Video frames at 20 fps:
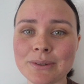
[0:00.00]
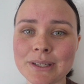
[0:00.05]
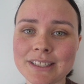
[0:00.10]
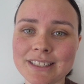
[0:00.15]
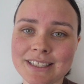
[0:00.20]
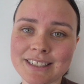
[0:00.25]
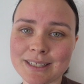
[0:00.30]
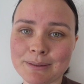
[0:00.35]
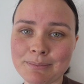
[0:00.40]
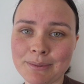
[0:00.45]
with
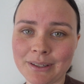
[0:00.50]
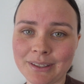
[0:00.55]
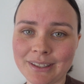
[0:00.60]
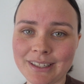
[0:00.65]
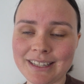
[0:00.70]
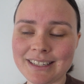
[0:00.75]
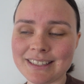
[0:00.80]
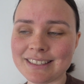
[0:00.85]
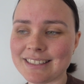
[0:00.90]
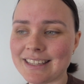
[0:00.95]

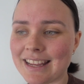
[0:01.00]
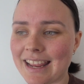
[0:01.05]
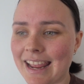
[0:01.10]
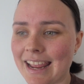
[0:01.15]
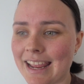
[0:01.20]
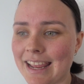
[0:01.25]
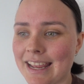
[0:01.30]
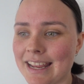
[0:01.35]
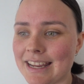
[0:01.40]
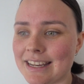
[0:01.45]
disabilities
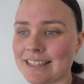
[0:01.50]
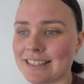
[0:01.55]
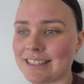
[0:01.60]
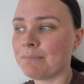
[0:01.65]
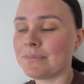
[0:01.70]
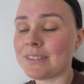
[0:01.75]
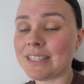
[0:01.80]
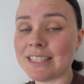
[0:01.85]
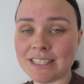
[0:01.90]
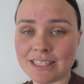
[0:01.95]

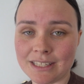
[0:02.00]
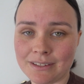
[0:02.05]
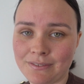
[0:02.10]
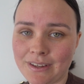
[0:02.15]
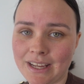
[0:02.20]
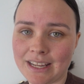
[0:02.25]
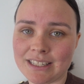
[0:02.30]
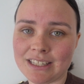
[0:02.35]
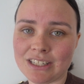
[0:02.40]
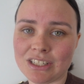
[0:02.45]
and
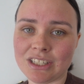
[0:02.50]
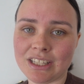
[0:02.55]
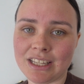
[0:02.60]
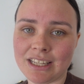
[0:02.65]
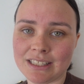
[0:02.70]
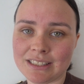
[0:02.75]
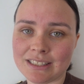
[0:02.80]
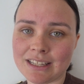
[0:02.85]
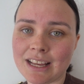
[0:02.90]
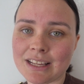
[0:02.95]
disadvantaged
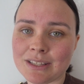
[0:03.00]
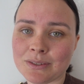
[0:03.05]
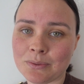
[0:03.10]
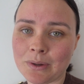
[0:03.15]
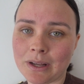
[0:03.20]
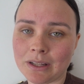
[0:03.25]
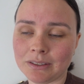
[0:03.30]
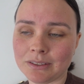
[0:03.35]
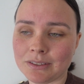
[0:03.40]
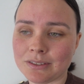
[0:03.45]
kids as
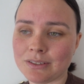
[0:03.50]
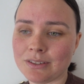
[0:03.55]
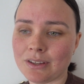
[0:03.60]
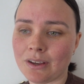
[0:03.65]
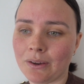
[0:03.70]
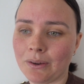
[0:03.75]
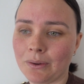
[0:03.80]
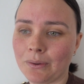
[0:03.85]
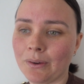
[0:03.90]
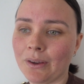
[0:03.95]
well.
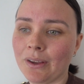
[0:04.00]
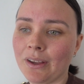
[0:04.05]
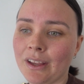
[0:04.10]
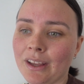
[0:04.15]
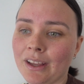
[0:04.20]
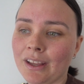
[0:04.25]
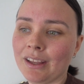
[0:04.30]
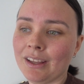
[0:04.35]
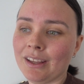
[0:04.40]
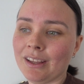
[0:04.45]
So
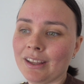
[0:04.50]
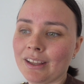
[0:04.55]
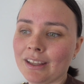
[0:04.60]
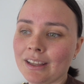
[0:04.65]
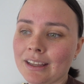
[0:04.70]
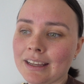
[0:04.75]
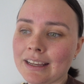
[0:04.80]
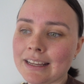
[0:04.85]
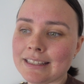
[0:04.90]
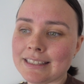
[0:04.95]

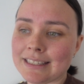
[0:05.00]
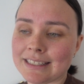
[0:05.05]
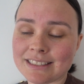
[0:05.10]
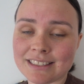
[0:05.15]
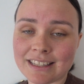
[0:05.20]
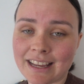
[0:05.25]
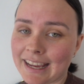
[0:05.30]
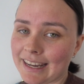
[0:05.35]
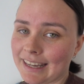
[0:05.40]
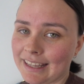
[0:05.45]
it's
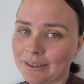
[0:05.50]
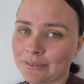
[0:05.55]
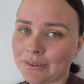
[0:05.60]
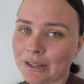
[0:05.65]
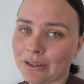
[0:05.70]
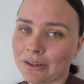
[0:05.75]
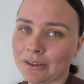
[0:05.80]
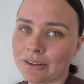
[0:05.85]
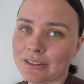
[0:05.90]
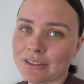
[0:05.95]
exciting. We
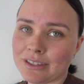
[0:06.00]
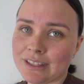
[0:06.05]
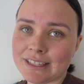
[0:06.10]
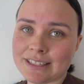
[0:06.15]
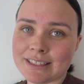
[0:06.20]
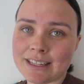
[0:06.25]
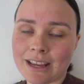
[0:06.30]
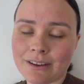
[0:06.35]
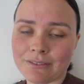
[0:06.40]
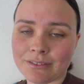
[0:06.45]
go to
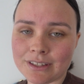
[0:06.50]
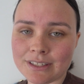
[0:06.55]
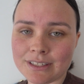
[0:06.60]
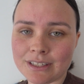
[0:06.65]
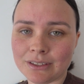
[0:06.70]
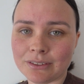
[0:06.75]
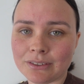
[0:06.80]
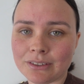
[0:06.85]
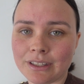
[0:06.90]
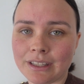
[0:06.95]
this every
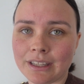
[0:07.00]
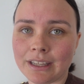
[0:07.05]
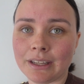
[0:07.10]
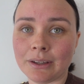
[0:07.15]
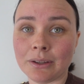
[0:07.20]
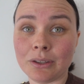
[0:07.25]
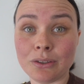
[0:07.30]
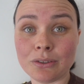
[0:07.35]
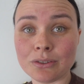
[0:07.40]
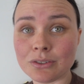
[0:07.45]
single
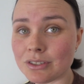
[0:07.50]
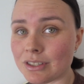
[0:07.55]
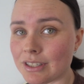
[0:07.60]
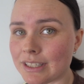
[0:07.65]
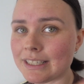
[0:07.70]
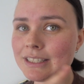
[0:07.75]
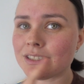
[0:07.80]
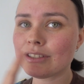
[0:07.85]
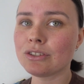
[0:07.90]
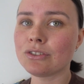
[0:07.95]
year.
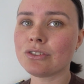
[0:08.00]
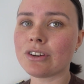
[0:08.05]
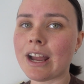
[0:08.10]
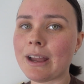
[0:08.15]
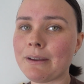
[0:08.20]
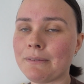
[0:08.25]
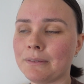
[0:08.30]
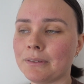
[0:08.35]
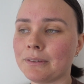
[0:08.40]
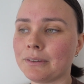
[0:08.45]
Usually it's
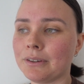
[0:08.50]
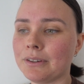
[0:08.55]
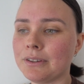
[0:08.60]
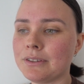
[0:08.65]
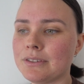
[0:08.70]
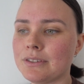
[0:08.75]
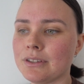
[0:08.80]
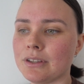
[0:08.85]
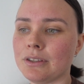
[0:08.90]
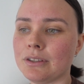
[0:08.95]
drive-through,
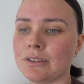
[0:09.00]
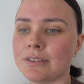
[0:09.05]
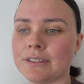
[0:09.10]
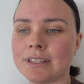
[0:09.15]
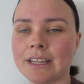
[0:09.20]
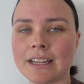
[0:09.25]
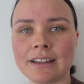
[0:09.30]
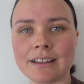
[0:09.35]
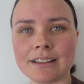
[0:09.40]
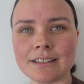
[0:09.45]
so you've
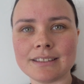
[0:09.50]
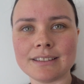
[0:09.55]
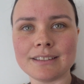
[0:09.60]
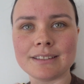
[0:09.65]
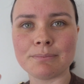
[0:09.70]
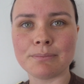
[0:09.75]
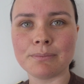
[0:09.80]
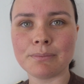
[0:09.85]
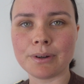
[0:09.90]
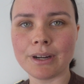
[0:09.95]
seen
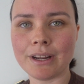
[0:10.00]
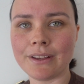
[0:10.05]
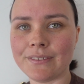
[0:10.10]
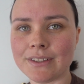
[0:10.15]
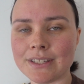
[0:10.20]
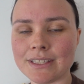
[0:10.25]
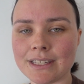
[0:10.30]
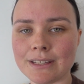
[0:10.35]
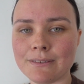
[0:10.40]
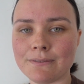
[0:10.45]
us
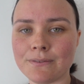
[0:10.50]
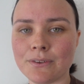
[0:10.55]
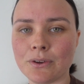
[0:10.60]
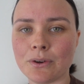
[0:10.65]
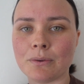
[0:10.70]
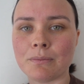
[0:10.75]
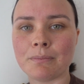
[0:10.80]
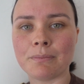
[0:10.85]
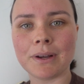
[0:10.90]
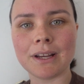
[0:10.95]
previously
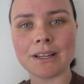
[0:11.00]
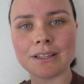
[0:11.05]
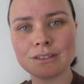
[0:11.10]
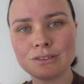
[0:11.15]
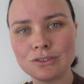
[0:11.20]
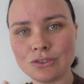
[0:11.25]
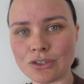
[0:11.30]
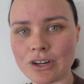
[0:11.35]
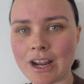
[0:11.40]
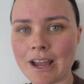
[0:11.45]
film us
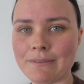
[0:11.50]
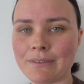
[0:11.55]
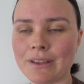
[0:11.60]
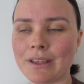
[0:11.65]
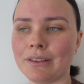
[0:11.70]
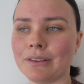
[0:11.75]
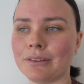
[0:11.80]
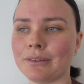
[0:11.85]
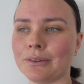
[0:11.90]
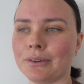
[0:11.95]

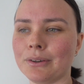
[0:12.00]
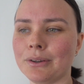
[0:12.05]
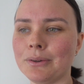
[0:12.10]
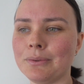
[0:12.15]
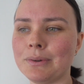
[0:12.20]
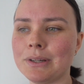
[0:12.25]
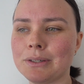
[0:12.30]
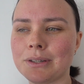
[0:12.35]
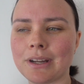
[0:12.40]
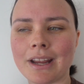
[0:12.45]
driving through,
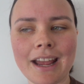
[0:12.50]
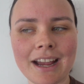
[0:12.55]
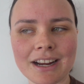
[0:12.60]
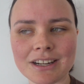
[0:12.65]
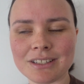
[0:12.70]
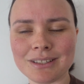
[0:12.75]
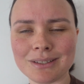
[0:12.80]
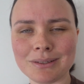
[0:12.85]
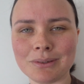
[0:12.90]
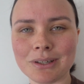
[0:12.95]
which
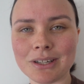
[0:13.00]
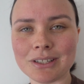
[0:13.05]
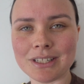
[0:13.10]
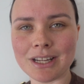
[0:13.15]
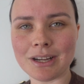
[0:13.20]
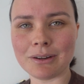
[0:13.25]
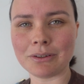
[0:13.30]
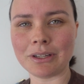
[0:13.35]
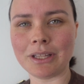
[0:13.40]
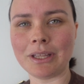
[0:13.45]
actually worked
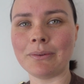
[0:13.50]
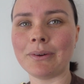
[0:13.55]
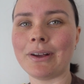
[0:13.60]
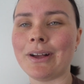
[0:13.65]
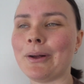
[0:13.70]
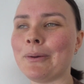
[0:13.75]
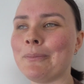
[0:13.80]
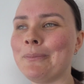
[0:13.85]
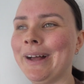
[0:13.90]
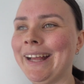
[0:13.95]
out really
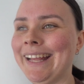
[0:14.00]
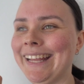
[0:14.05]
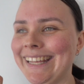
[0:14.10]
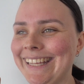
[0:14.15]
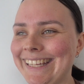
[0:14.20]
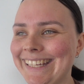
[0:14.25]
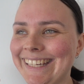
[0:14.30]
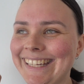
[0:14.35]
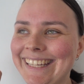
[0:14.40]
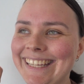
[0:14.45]
well,
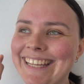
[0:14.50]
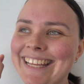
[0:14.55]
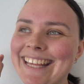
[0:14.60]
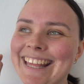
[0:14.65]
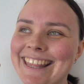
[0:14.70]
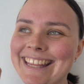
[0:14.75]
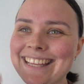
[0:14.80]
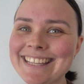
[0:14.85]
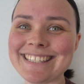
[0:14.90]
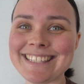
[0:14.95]
but
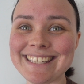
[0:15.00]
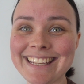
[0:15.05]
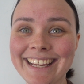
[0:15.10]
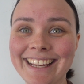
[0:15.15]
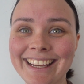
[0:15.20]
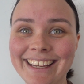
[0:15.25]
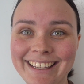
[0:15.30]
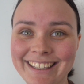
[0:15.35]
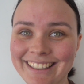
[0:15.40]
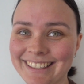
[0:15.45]
this
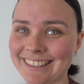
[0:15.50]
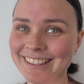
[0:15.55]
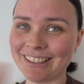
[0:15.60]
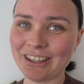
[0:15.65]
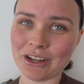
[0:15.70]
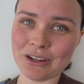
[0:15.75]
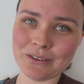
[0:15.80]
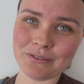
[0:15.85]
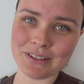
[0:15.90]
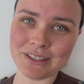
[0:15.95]
year
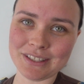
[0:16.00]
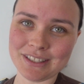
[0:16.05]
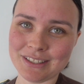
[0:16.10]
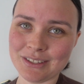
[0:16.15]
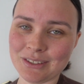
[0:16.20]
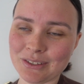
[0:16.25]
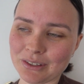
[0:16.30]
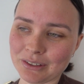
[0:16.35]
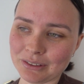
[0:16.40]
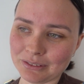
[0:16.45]
COVID's
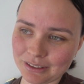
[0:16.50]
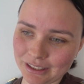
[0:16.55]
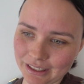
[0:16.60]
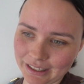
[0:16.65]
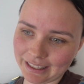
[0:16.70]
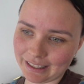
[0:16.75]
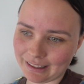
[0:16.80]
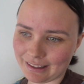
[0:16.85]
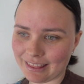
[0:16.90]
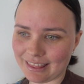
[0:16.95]
not
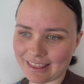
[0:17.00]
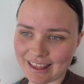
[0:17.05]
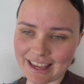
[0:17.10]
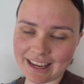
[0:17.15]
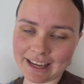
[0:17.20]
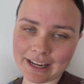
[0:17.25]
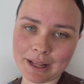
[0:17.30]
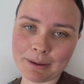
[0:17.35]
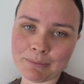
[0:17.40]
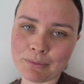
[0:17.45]
really a
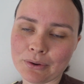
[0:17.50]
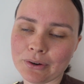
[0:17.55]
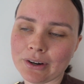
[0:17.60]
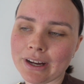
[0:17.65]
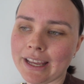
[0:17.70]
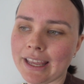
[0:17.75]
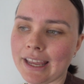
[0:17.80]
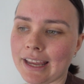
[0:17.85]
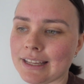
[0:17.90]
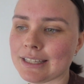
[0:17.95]
thing anymore,
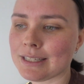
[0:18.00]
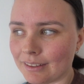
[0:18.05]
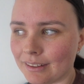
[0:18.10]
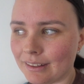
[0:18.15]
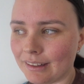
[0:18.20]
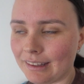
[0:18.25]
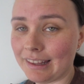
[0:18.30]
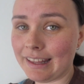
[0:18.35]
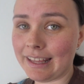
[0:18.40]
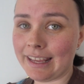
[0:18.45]
I guess.
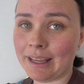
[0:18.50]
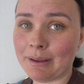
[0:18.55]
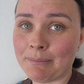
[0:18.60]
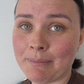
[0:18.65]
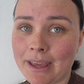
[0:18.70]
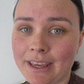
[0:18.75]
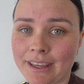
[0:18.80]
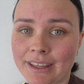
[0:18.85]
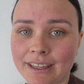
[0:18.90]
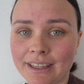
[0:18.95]
They're
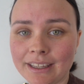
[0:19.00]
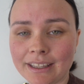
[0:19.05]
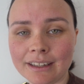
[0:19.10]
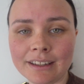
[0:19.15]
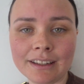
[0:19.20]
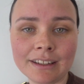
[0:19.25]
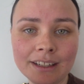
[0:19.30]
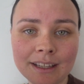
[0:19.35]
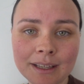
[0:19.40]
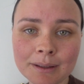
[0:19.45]
making it
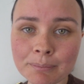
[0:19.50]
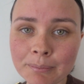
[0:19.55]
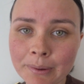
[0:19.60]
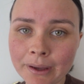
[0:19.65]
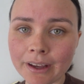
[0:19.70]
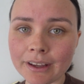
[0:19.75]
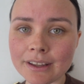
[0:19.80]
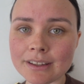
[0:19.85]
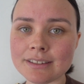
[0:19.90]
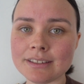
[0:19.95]
an
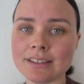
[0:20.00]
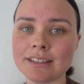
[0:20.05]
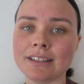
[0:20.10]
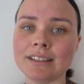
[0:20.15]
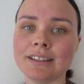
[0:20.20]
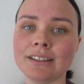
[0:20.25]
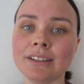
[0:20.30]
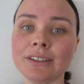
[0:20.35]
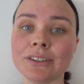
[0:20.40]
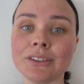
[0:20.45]

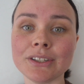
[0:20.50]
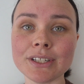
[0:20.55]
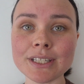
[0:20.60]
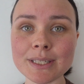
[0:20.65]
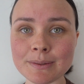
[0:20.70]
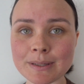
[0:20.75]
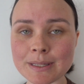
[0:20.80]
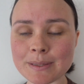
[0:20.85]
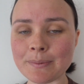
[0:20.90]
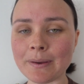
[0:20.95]
in-person
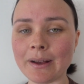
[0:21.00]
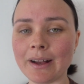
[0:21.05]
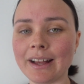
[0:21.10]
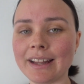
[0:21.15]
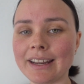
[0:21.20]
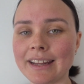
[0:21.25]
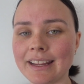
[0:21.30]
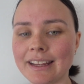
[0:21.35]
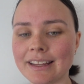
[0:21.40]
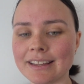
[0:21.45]
Christmas
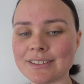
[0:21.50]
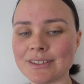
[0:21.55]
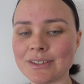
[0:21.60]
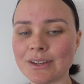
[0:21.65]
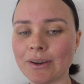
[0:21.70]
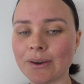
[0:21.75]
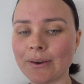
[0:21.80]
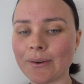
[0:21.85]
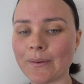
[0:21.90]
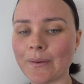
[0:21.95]
party,
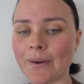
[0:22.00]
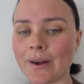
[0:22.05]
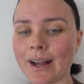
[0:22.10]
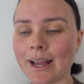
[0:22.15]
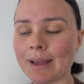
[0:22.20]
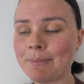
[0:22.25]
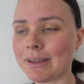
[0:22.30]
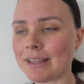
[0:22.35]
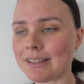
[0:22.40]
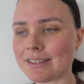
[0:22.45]
so
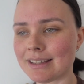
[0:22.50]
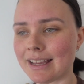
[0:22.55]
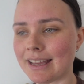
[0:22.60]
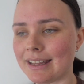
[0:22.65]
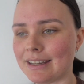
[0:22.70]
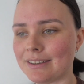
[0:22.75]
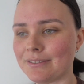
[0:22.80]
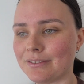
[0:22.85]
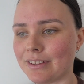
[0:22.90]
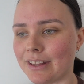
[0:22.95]
I'm
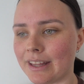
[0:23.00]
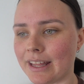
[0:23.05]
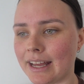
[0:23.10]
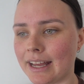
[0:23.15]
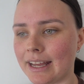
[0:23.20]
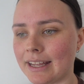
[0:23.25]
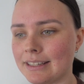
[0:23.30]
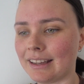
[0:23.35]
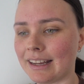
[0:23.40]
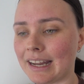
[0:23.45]
excited for
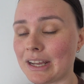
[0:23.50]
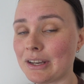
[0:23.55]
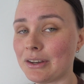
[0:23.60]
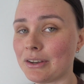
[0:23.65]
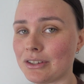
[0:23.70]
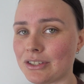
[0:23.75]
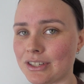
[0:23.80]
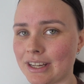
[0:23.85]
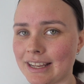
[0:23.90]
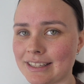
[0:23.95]
that. I
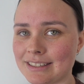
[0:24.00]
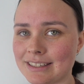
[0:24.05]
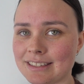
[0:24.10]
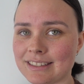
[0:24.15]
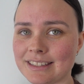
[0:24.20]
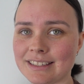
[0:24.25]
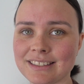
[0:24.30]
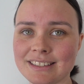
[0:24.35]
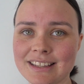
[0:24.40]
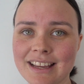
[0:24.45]
know Jazz is
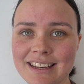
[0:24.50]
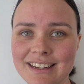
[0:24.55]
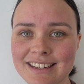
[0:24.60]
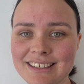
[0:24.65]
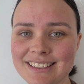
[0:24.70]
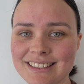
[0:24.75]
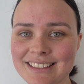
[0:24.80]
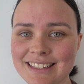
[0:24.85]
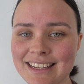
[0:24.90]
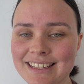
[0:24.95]
excited
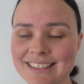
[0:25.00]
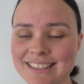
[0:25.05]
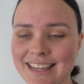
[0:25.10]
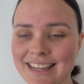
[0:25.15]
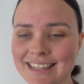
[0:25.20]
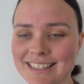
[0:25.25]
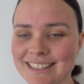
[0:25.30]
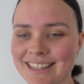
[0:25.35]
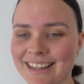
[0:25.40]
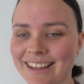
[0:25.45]
to see
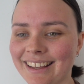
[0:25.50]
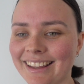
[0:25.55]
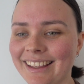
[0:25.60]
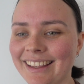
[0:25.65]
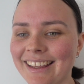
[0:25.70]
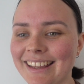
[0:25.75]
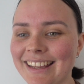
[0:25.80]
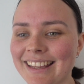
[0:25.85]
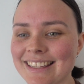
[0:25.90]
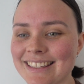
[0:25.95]
Santa.
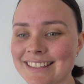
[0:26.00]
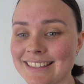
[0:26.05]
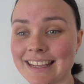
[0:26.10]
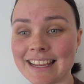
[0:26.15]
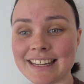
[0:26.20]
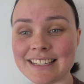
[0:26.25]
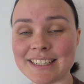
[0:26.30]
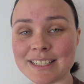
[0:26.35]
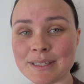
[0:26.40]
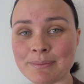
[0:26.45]

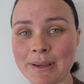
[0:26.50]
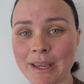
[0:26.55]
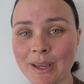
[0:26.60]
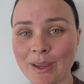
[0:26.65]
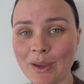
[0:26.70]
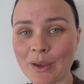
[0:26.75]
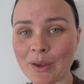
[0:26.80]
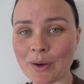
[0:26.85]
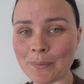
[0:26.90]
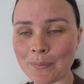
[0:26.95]
Santa's
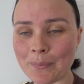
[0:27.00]
making an